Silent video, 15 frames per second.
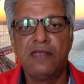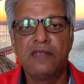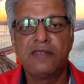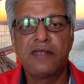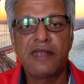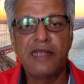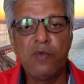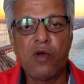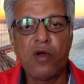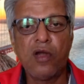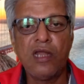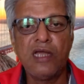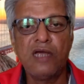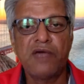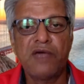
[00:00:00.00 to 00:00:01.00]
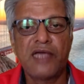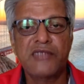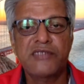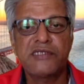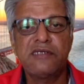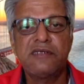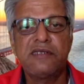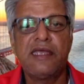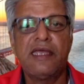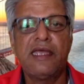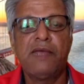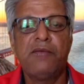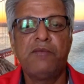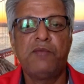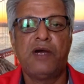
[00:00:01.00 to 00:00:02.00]
The remodeling of action
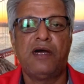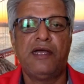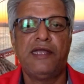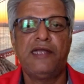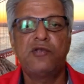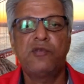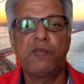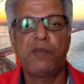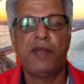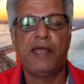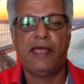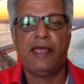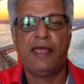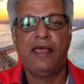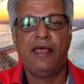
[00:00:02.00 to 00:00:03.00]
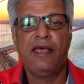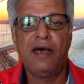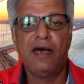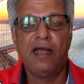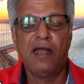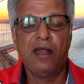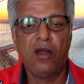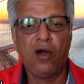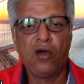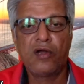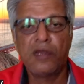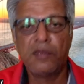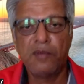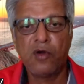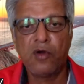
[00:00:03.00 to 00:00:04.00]
came into play a long
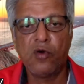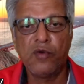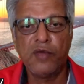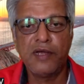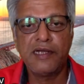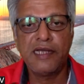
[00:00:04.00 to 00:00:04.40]
time ago when